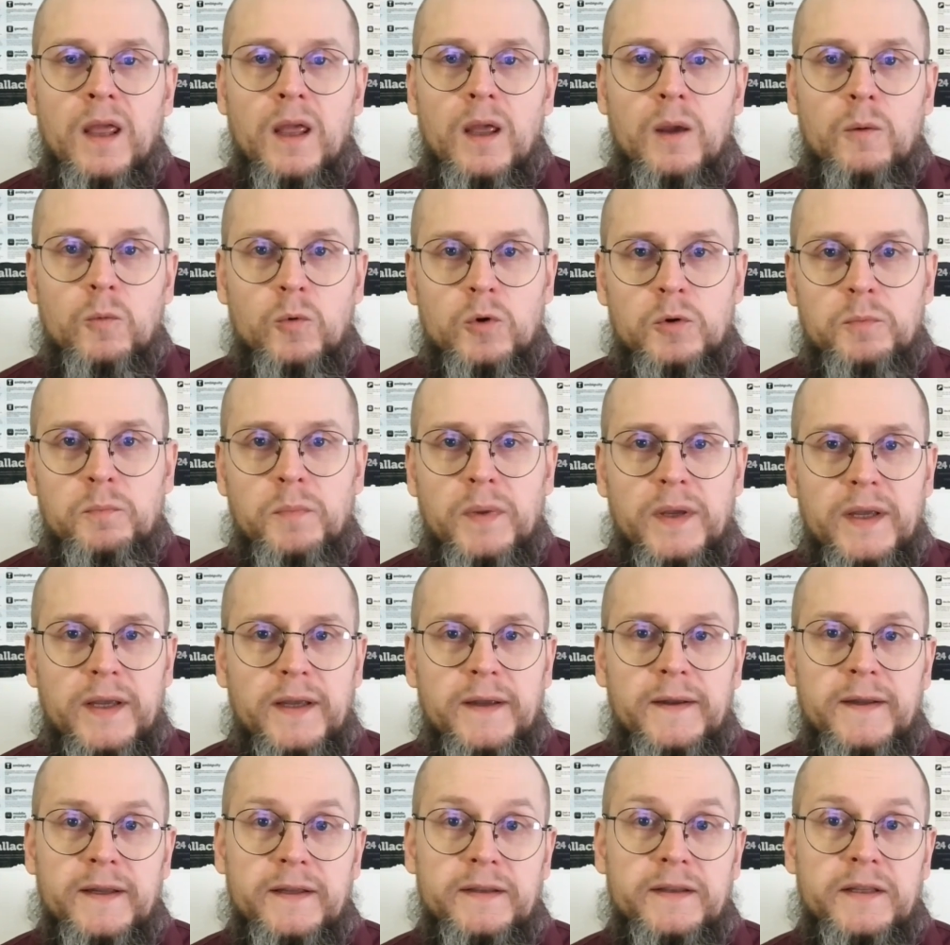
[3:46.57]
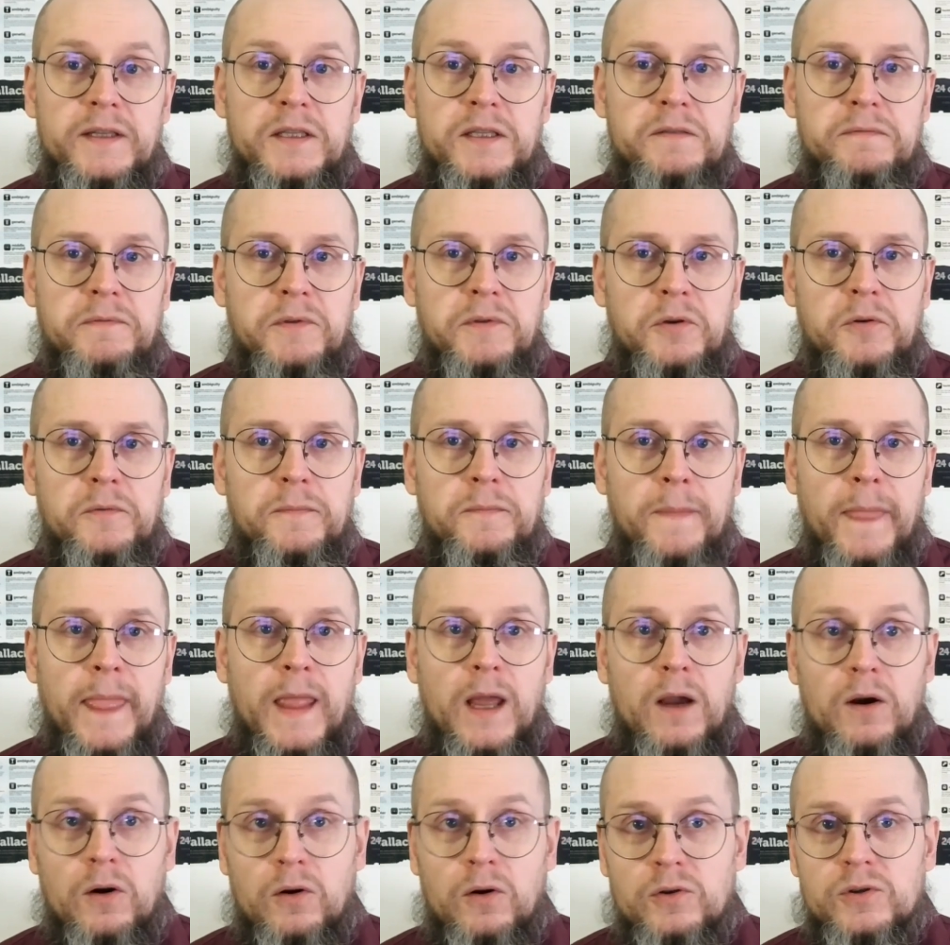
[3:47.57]
would be, in this view,
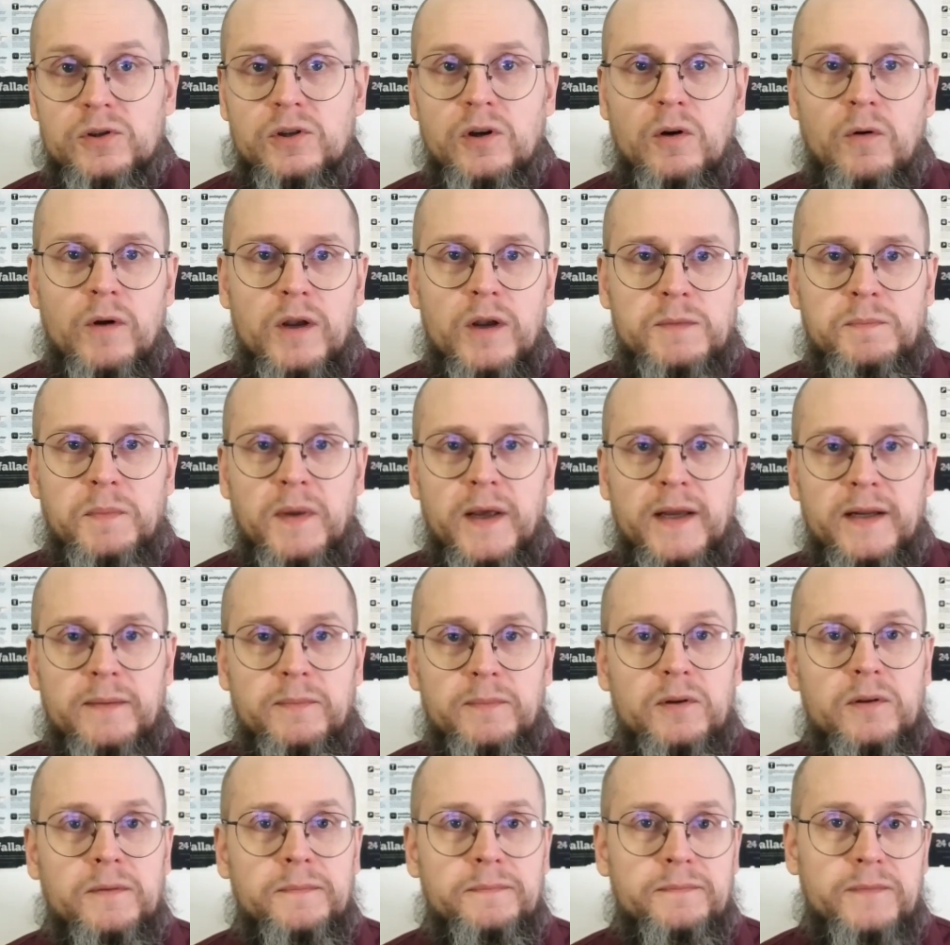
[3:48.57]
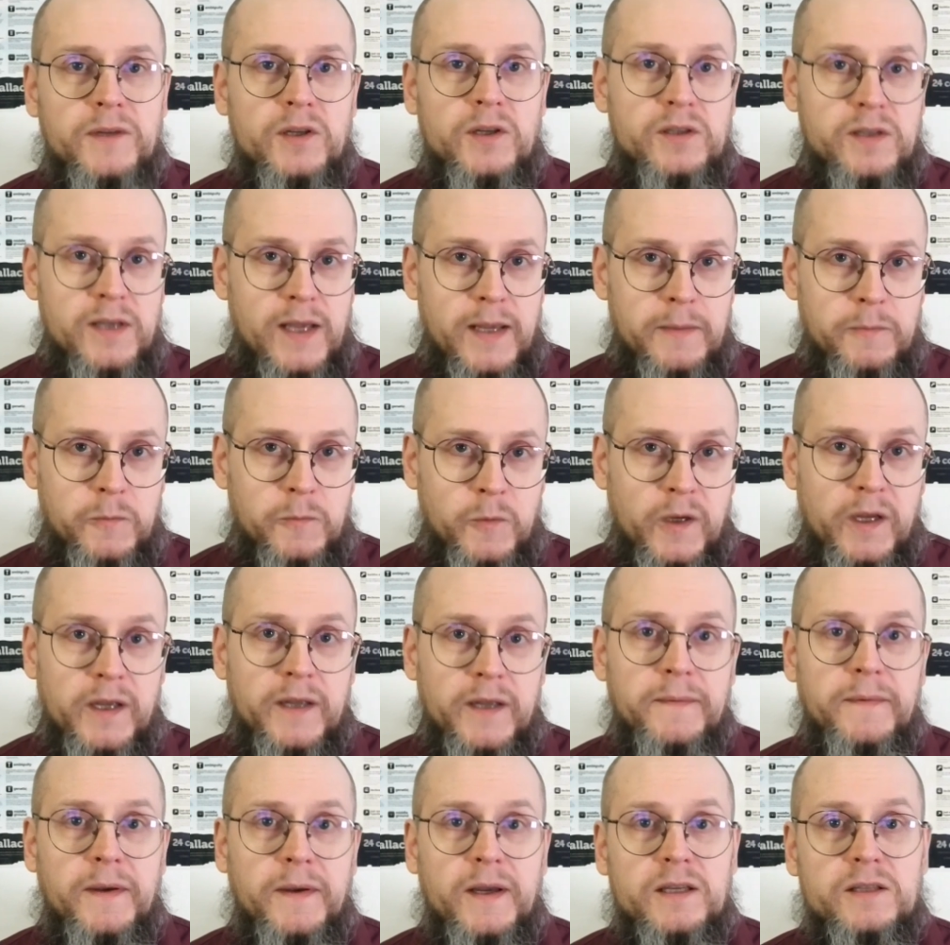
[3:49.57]
also explainable the same way
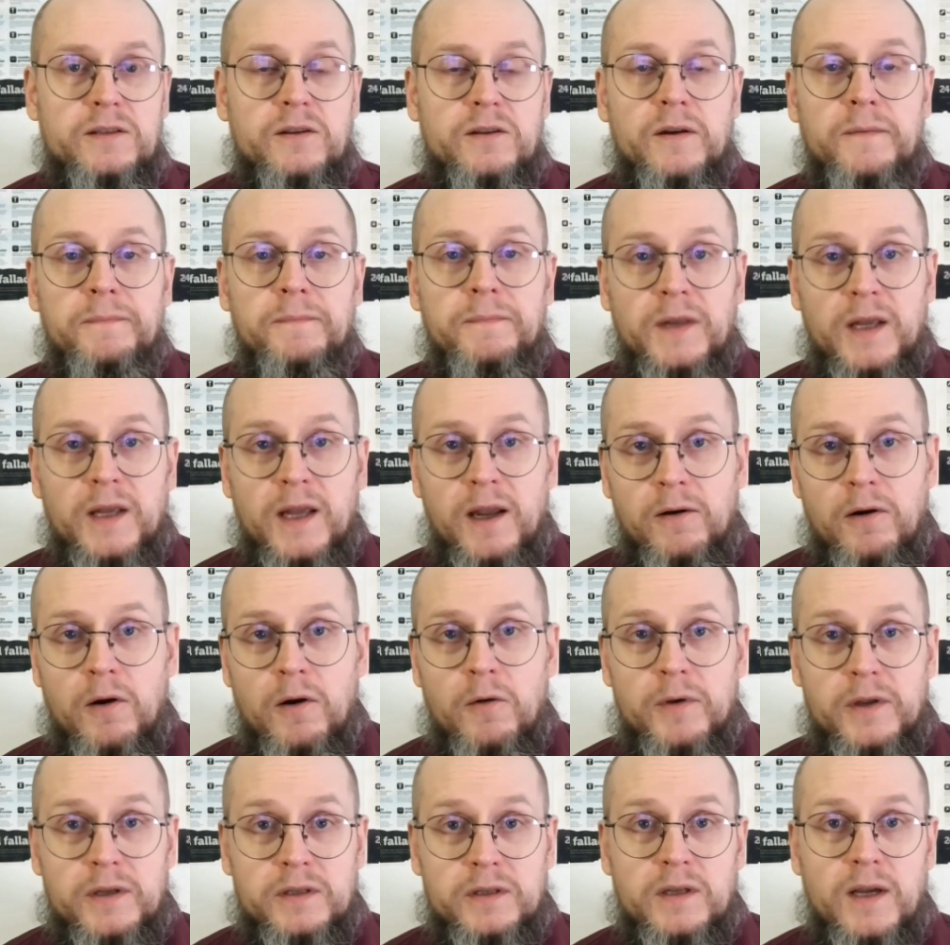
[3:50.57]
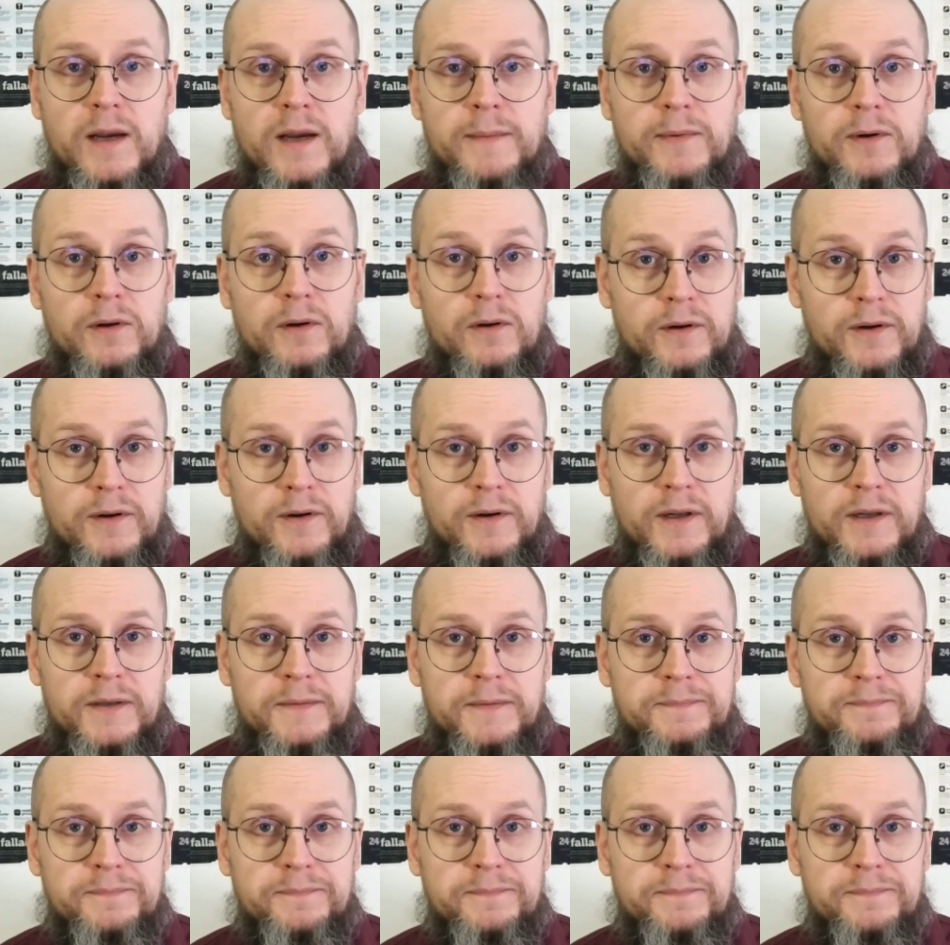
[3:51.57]
as the hero example earlier.